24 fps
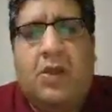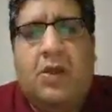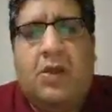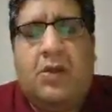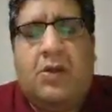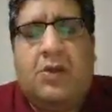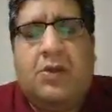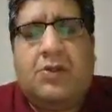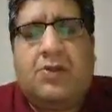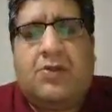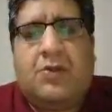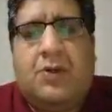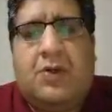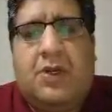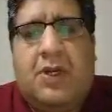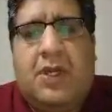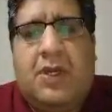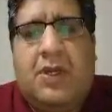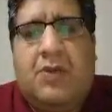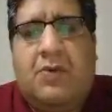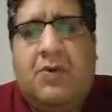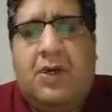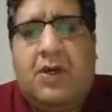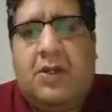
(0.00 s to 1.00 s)
So on
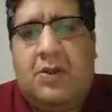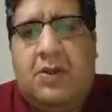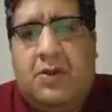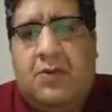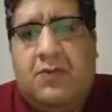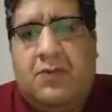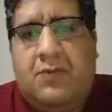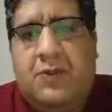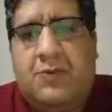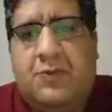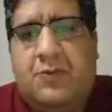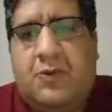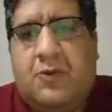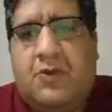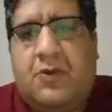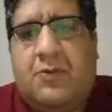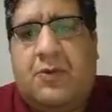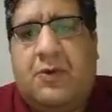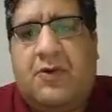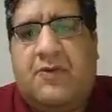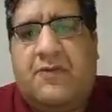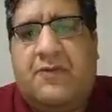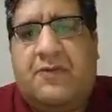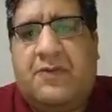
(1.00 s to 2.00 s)
day one, we spoke
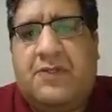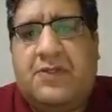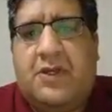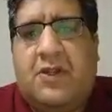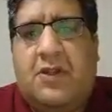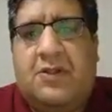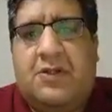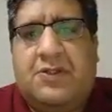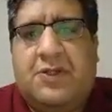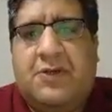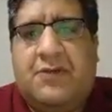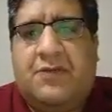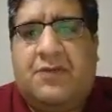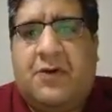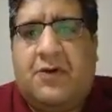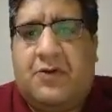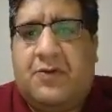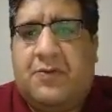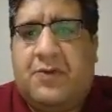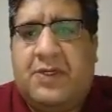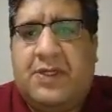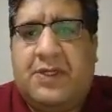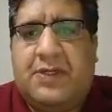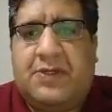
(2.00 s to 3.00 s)
about physiology of
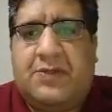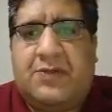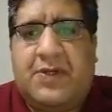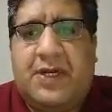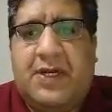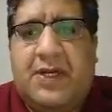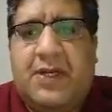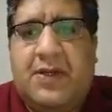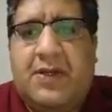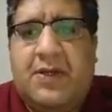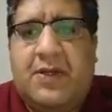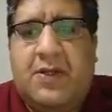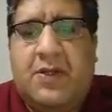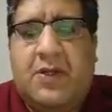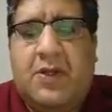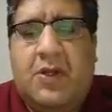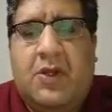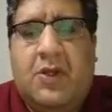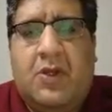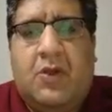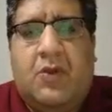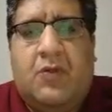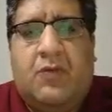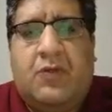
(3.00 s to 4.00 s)
orthopedics, right?
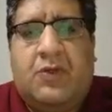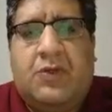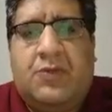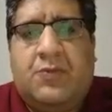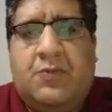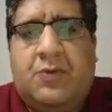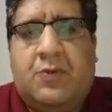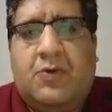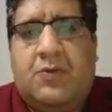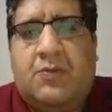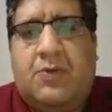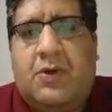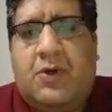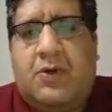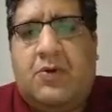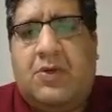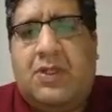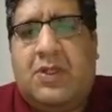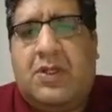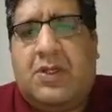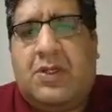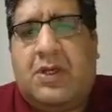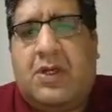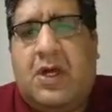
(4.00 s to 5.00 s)
We spoke about
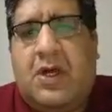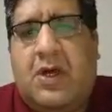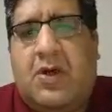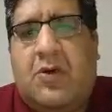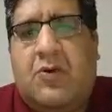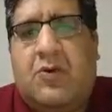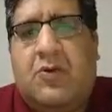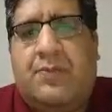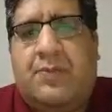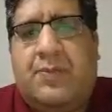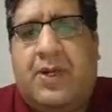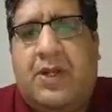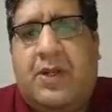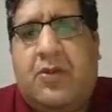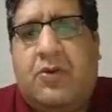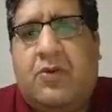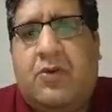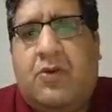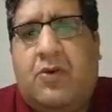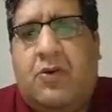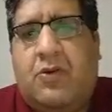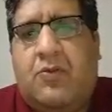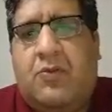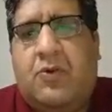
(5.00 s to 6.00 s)
that how
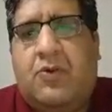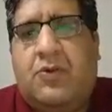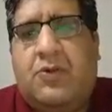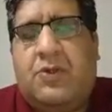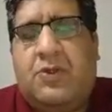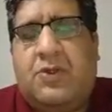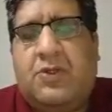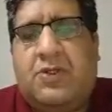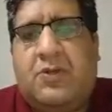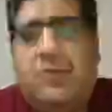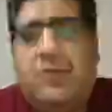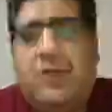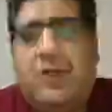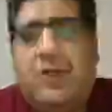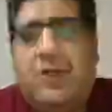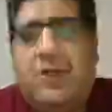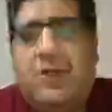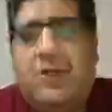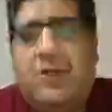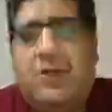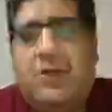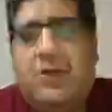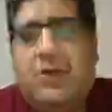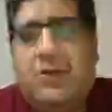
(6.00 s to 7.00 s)
parathormone
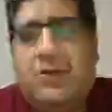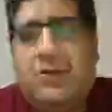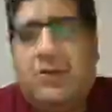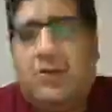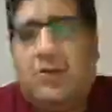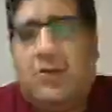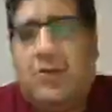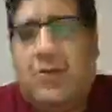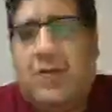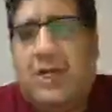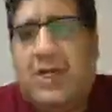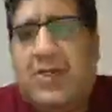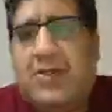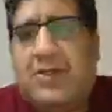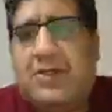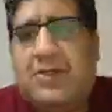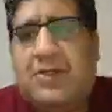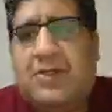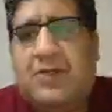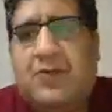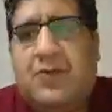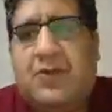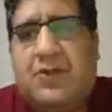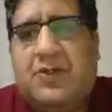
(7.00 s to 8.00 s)
stimulates
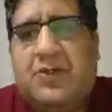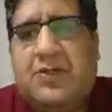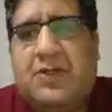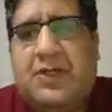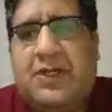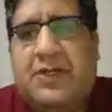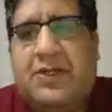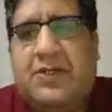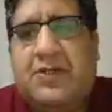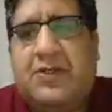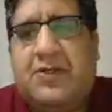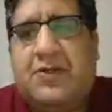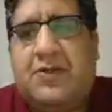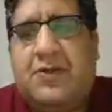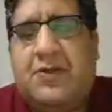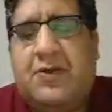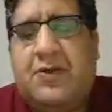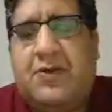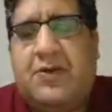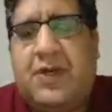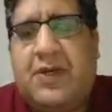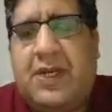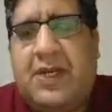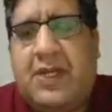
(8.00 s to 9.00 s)
osteoblast, which sends
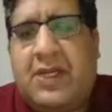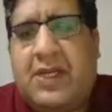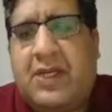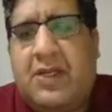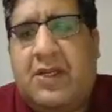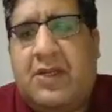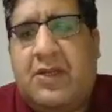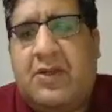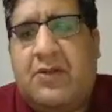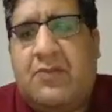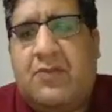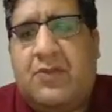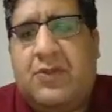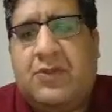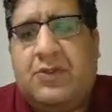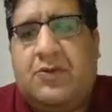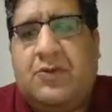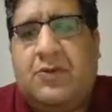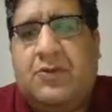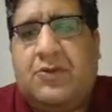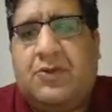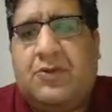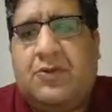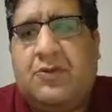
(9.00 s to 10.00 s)
rankle, which
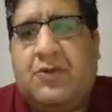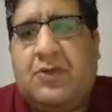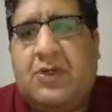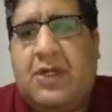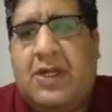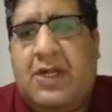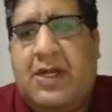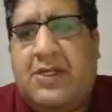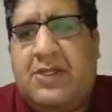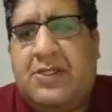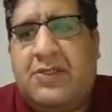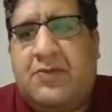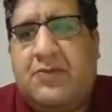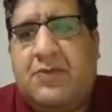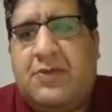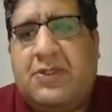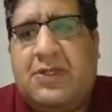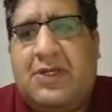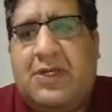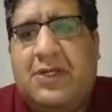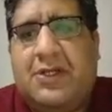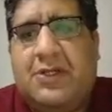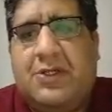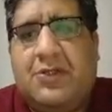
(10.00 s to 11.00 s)
goes to clast,
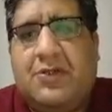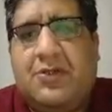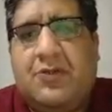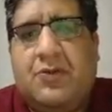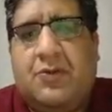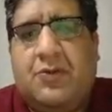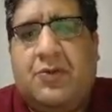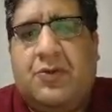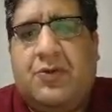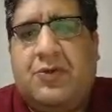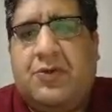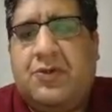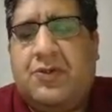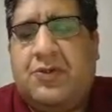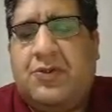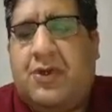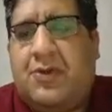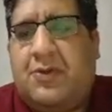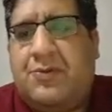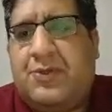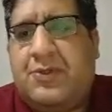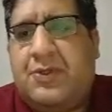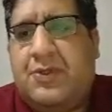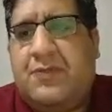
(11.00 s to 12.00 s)
which leads to bone
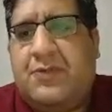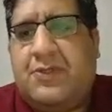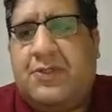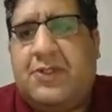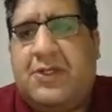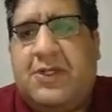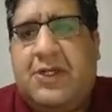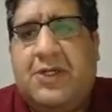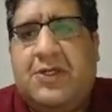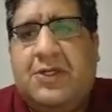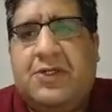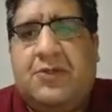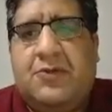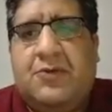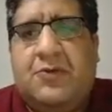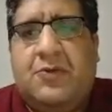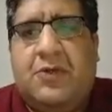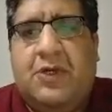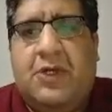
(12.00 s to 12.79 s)
resorption, which leads to